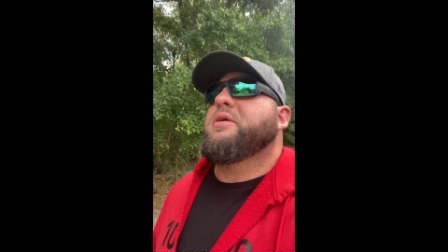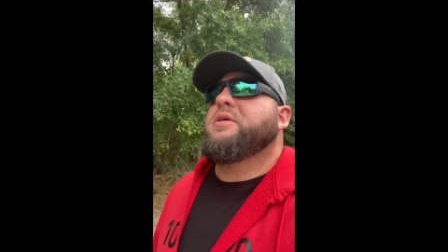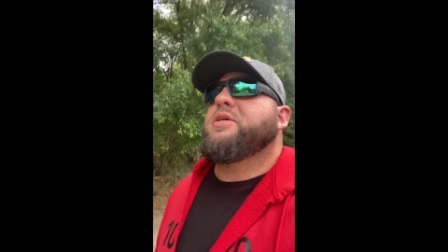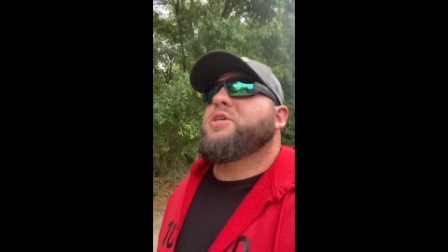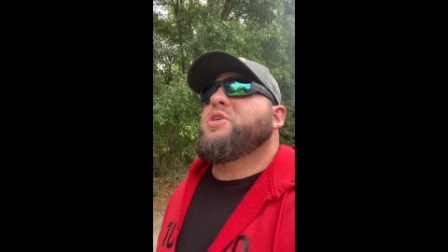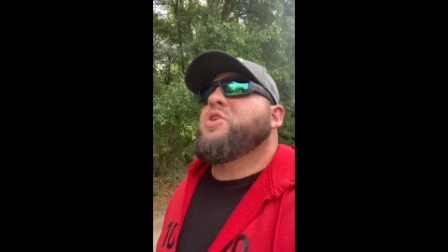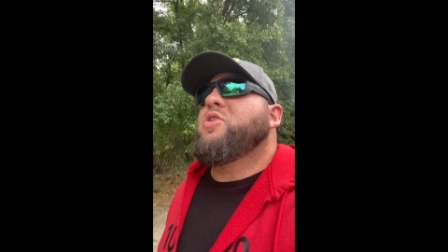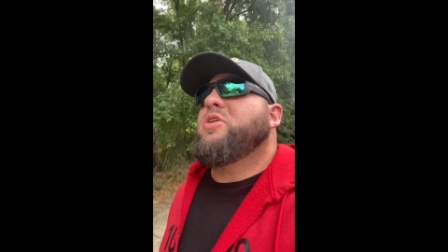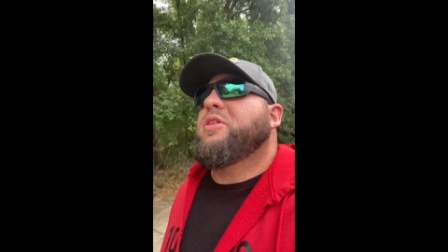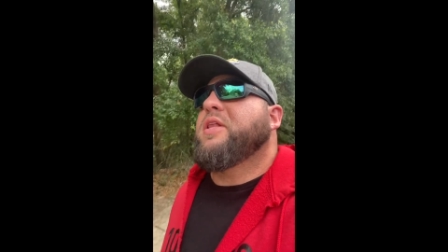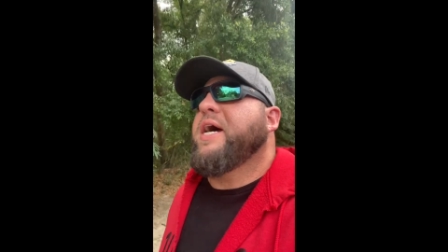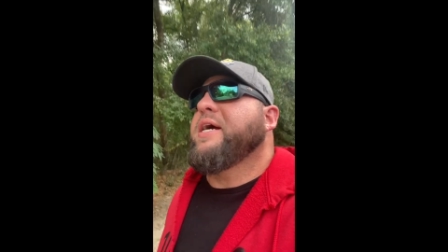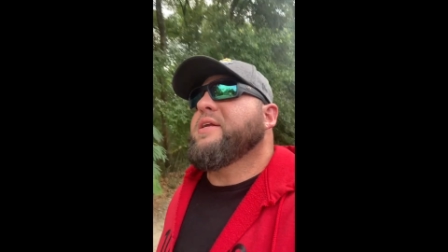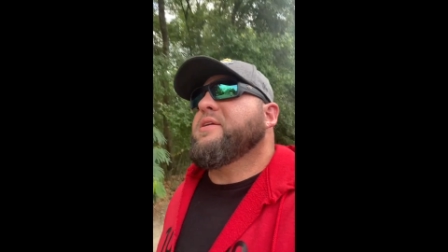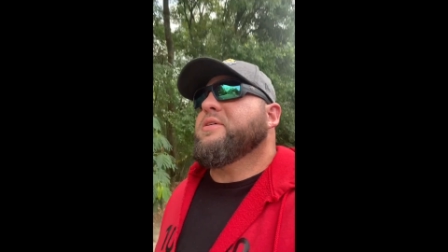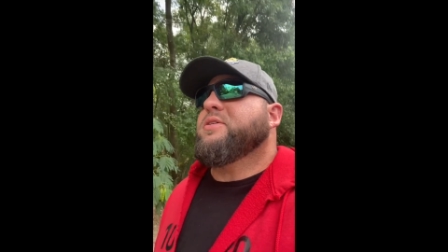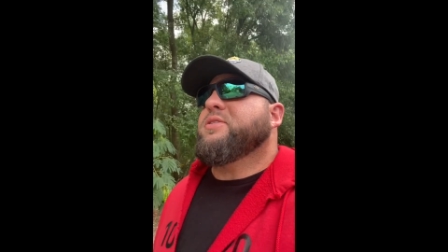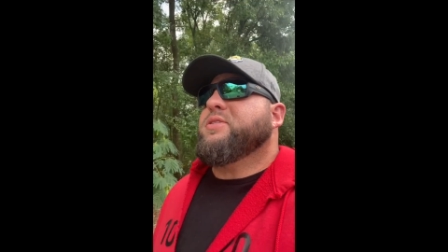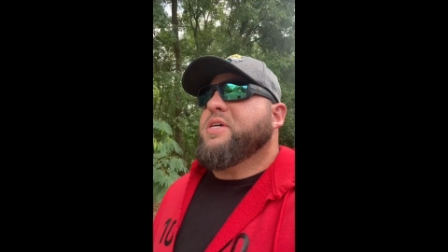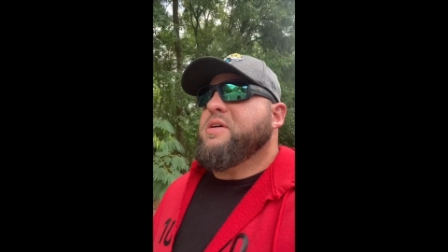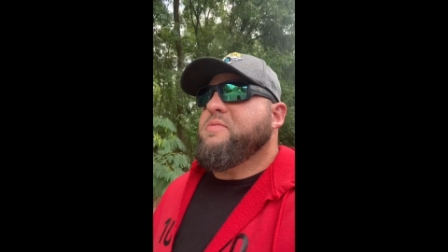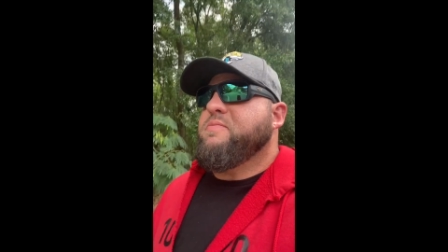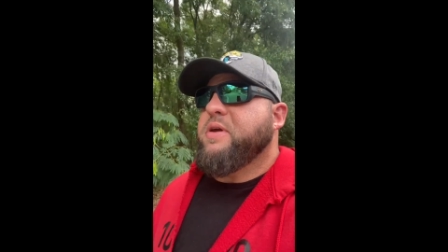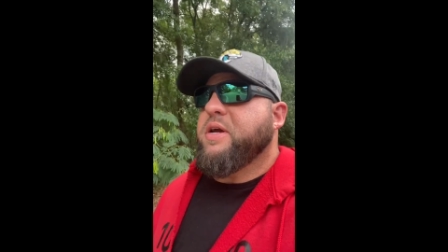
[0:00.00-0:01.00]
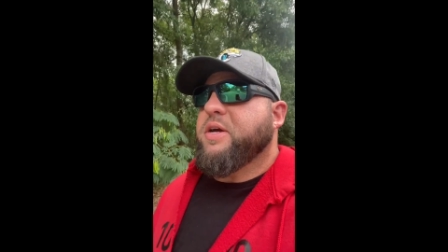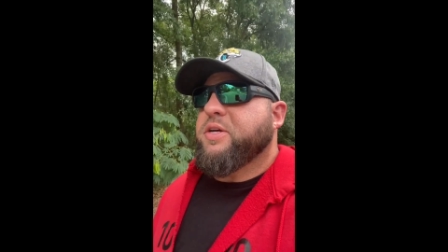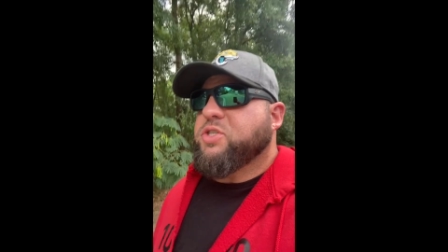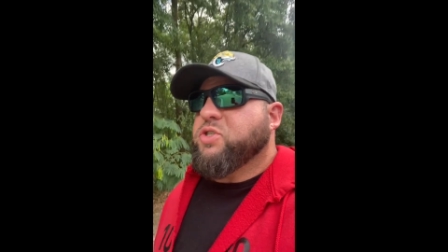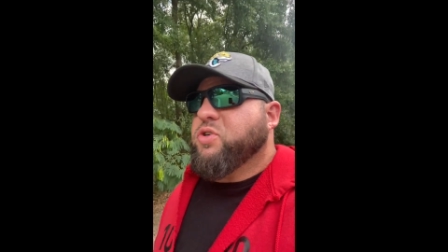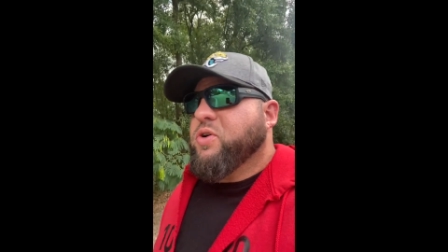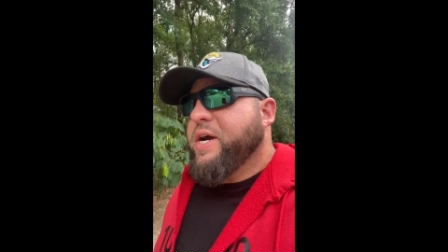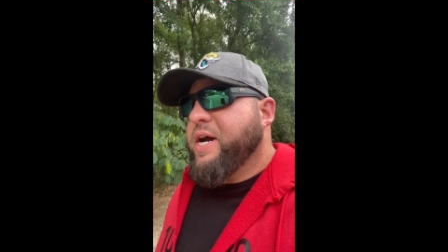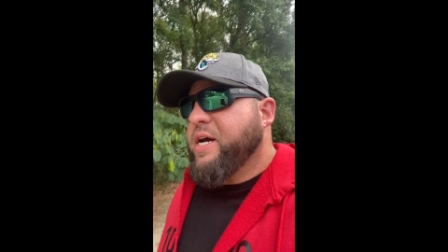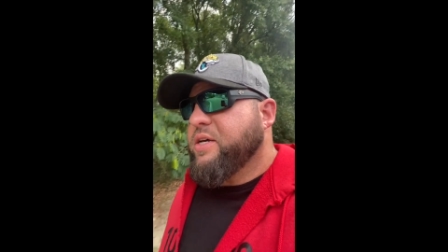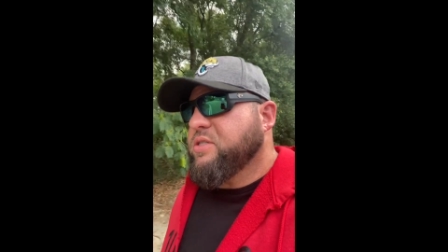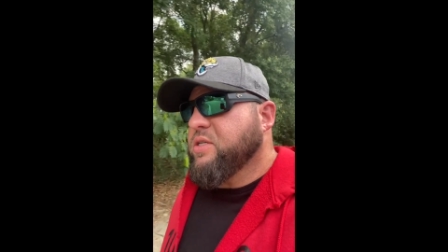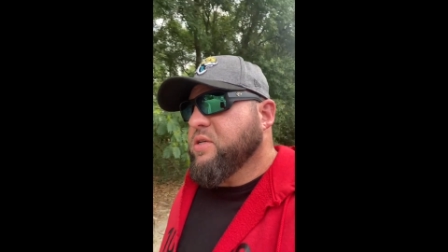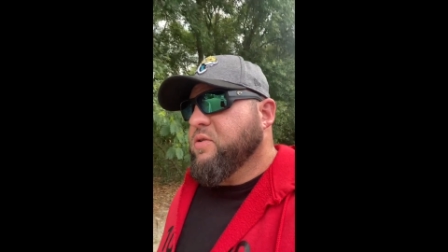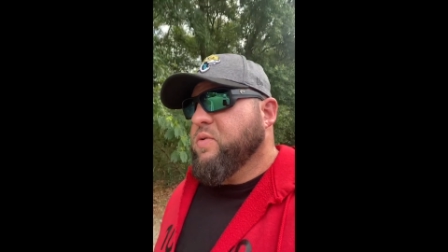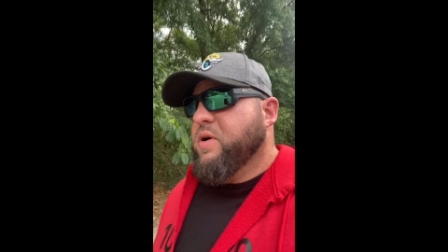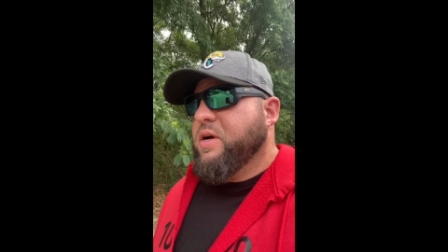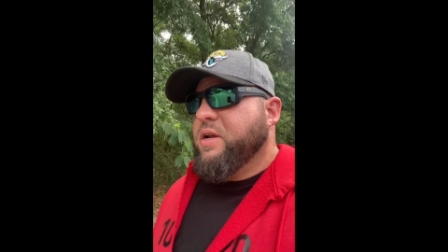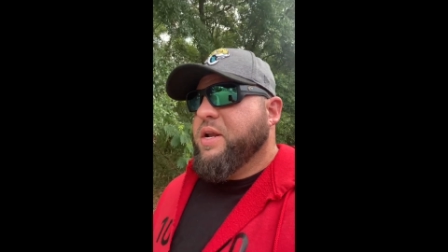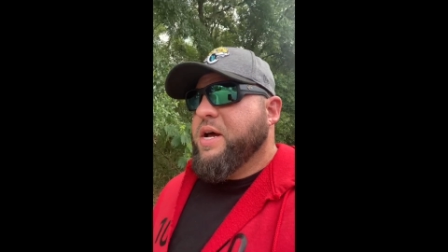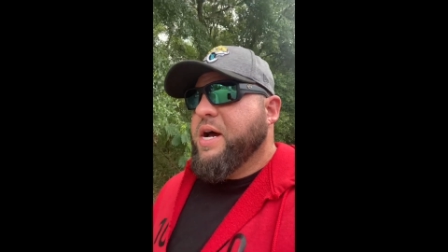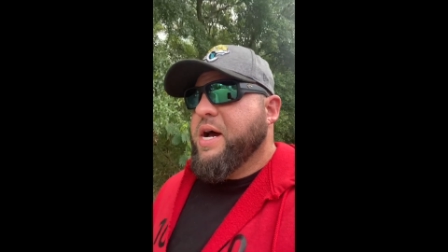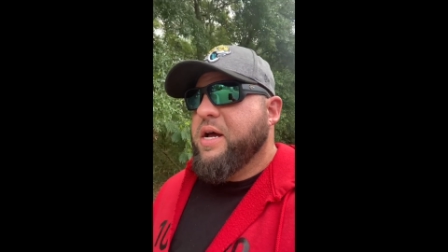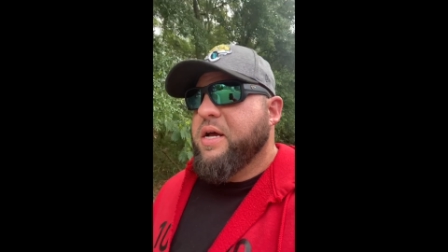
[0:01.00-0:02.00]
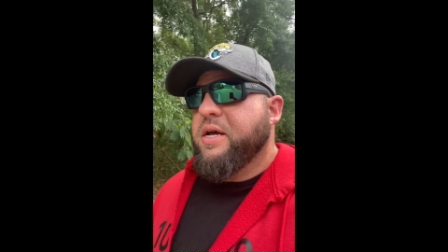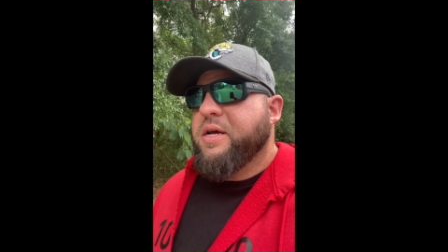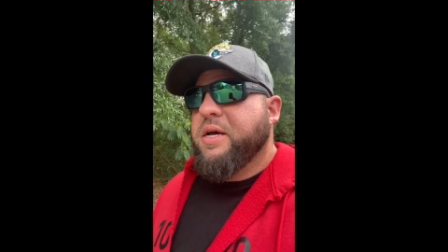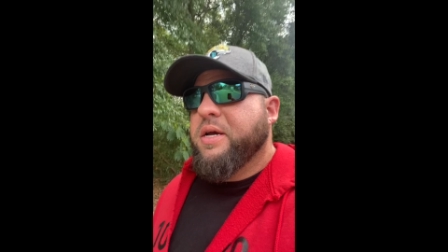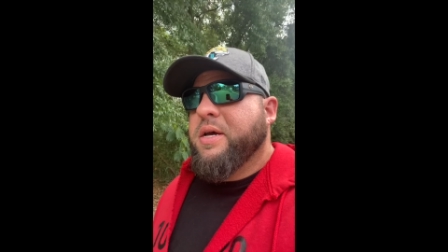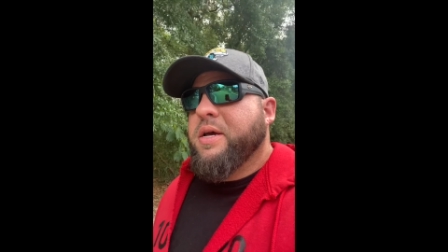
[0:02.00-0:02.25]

you'd like to see me address and whatnot.